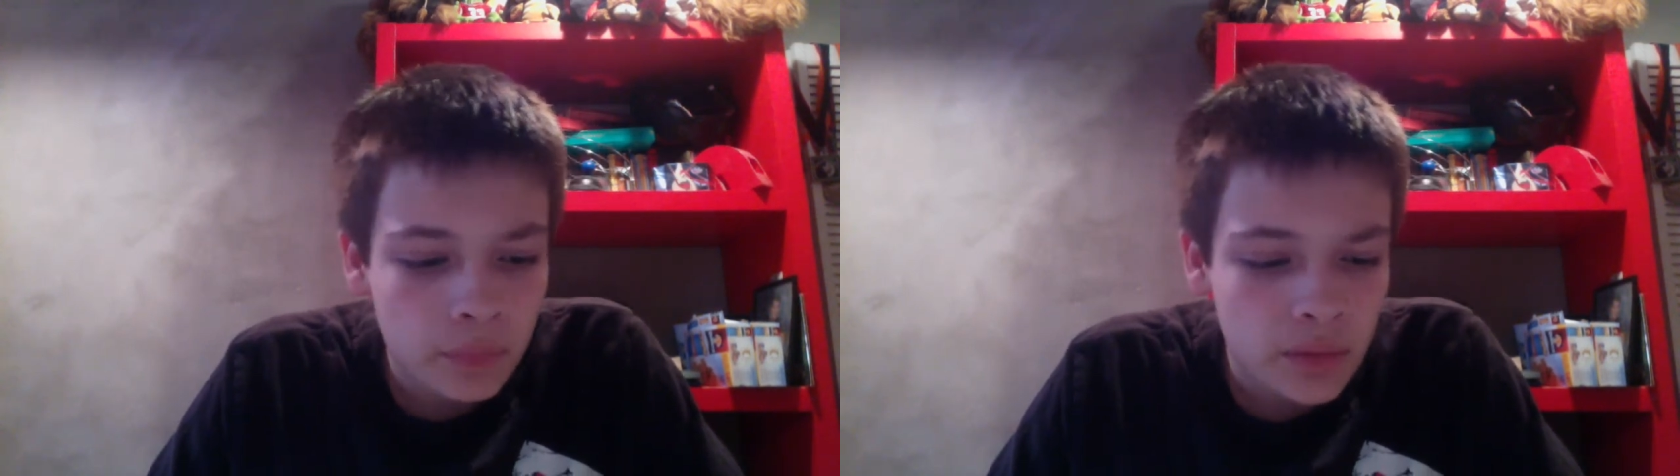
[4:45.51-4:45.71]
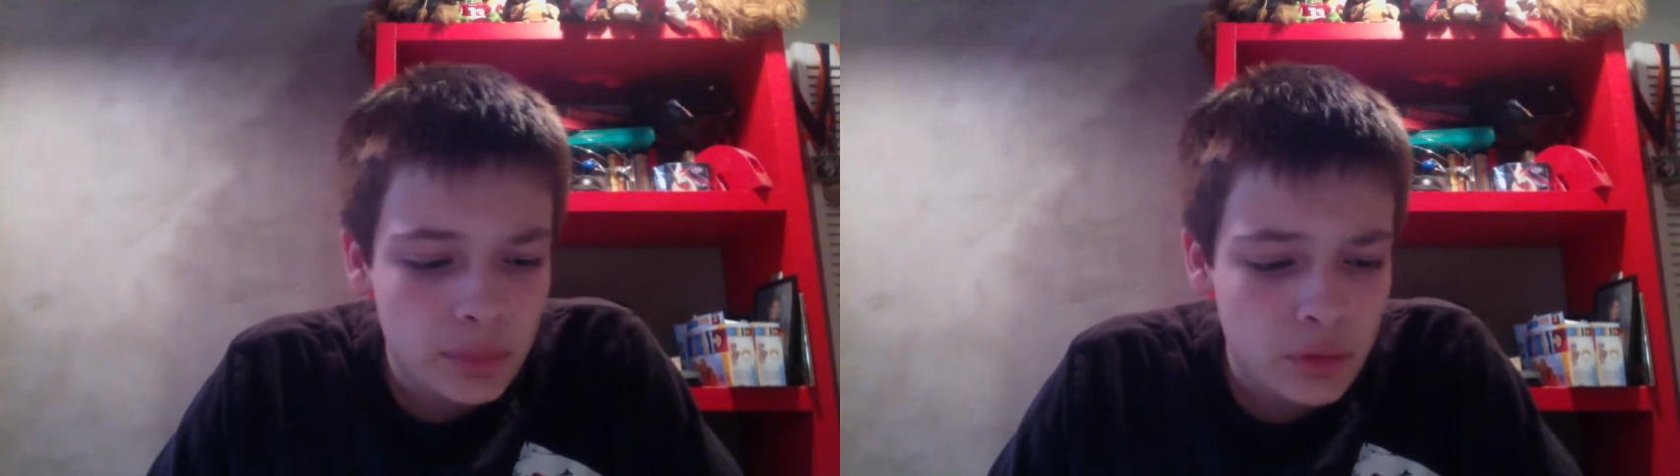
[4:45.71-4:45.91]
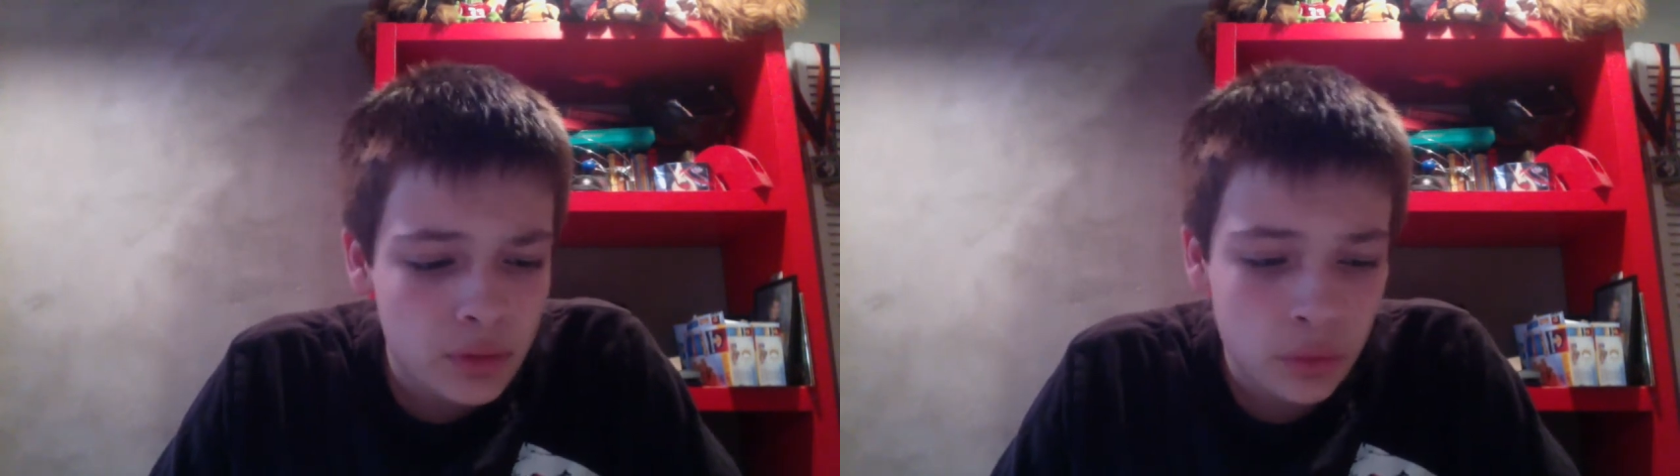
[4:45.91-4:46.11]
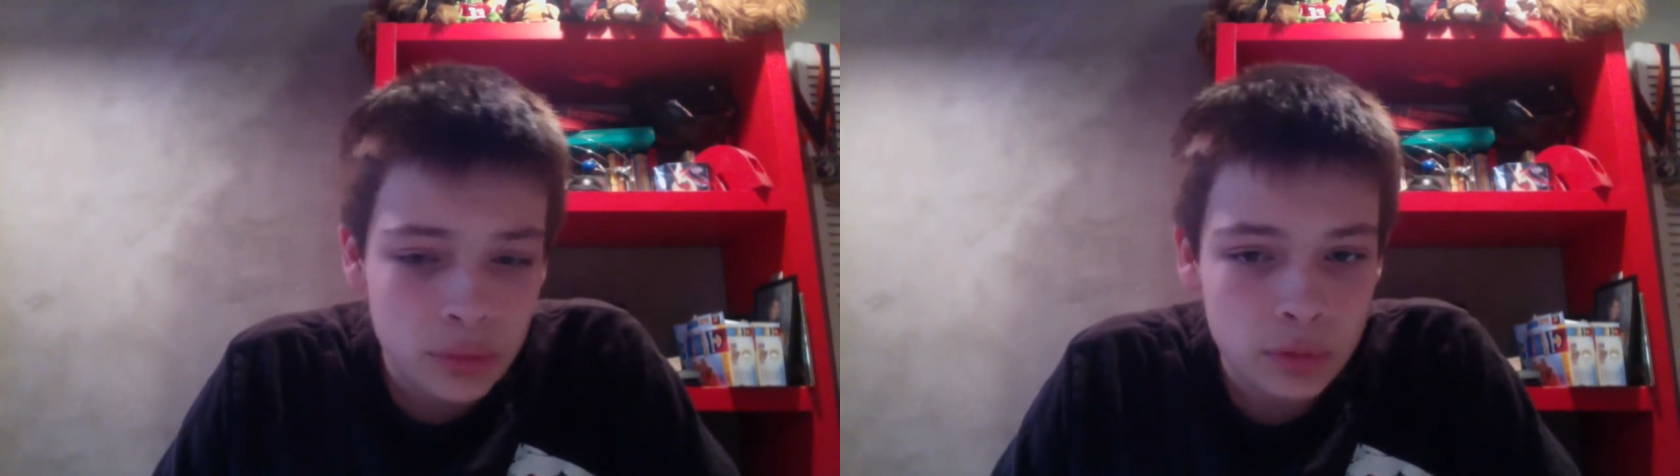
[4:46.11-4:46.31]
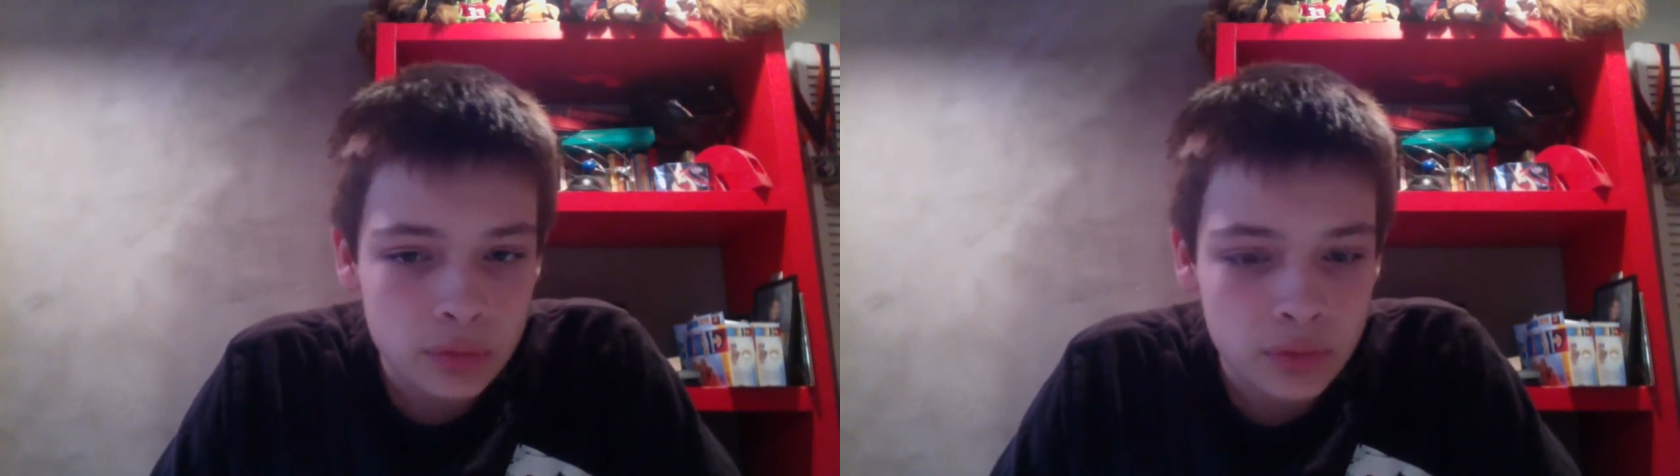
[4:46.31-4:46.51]
they both have
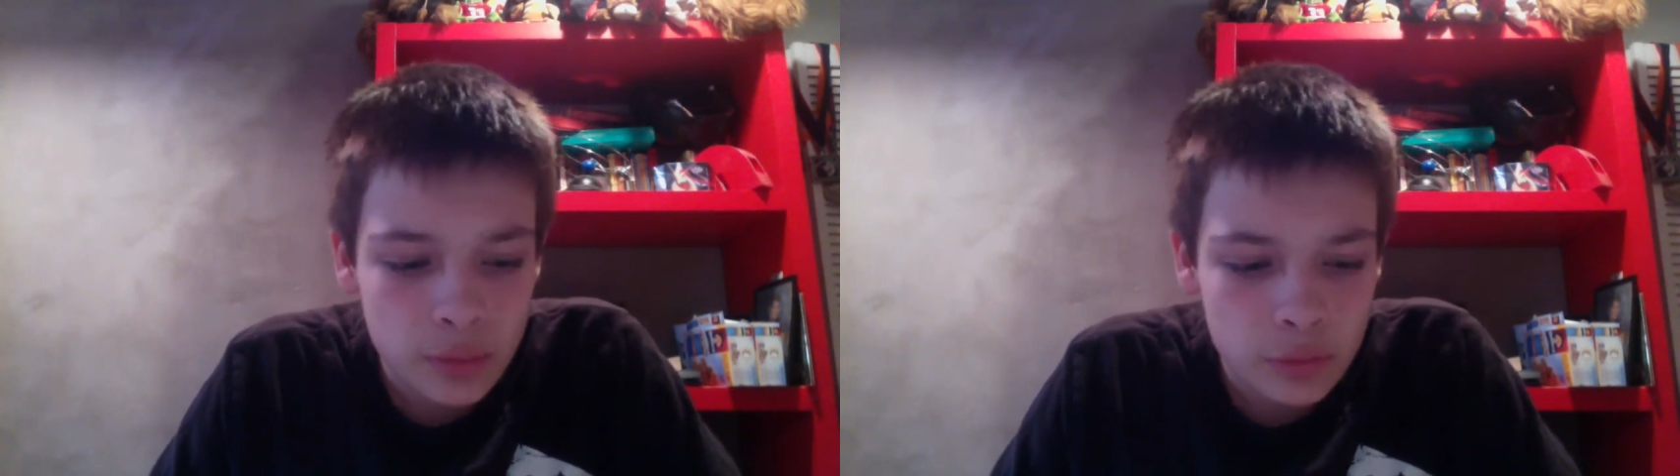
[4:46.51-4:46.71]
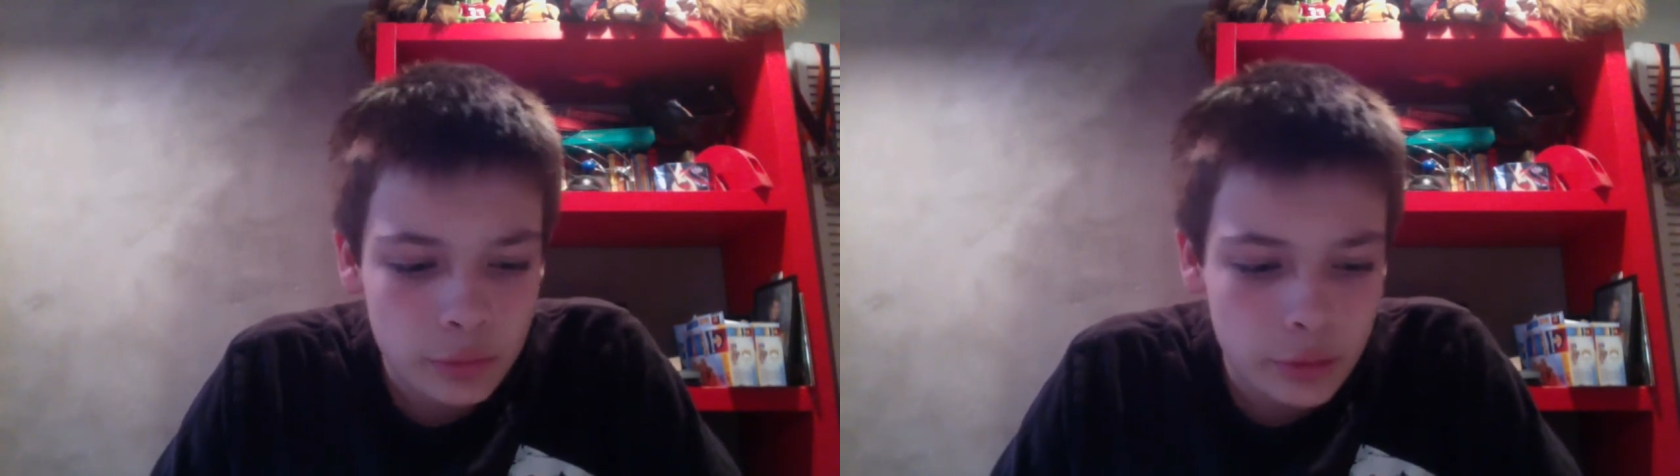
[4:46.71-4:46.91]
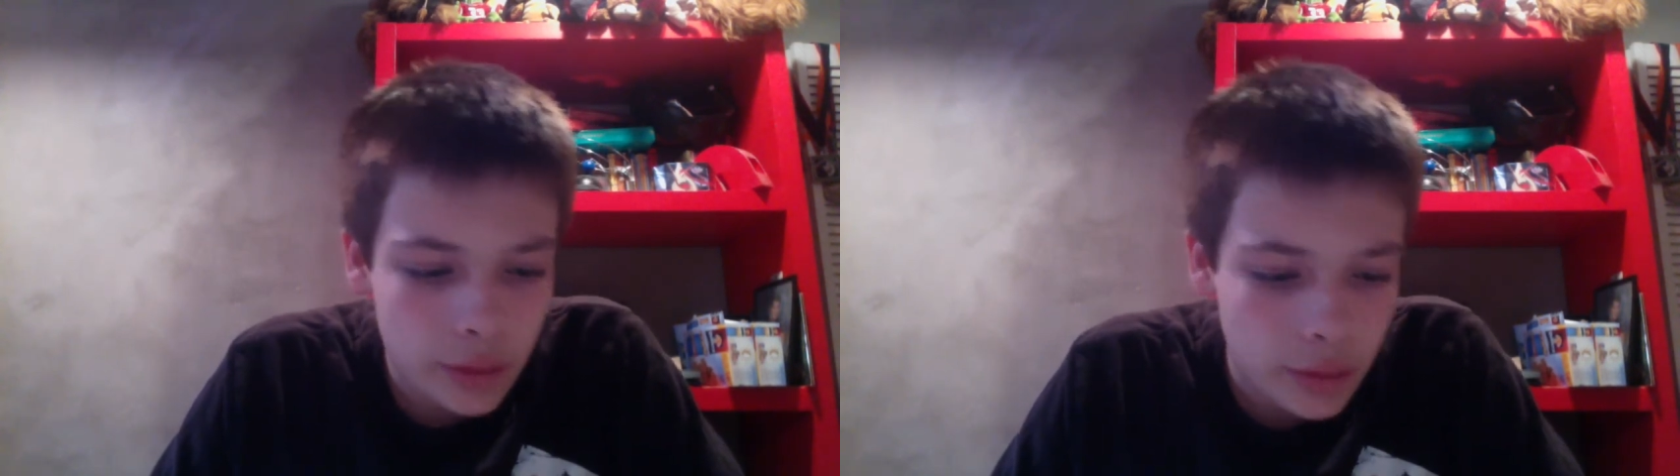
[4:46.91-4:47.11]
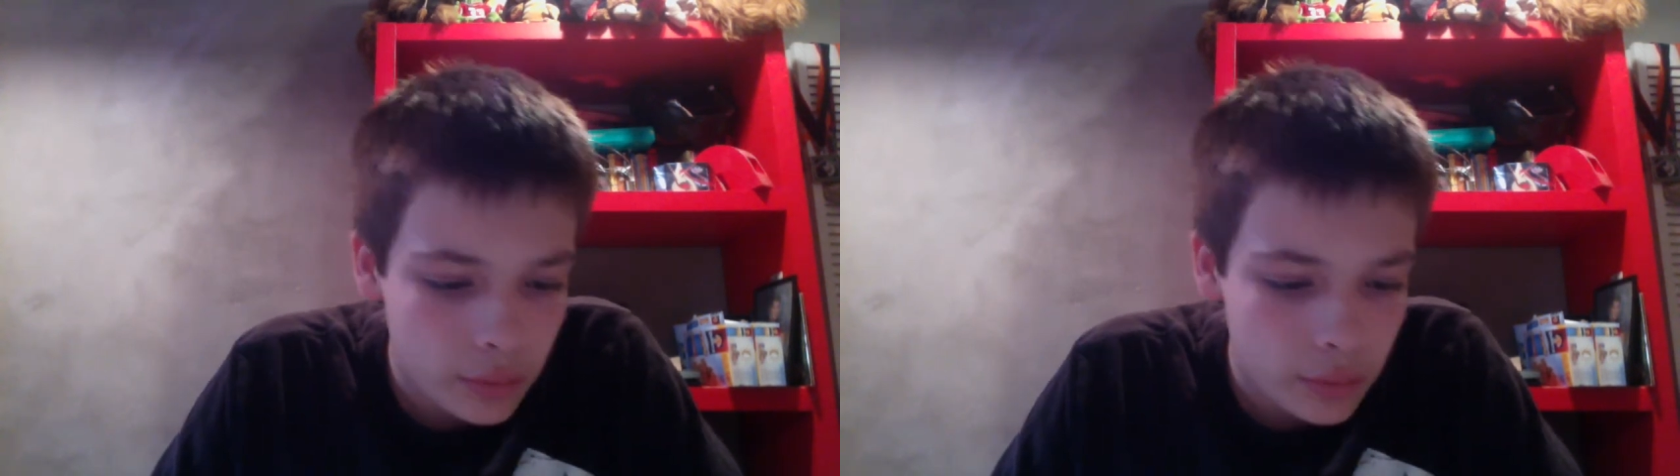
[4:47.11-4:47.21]
3.5 millimeter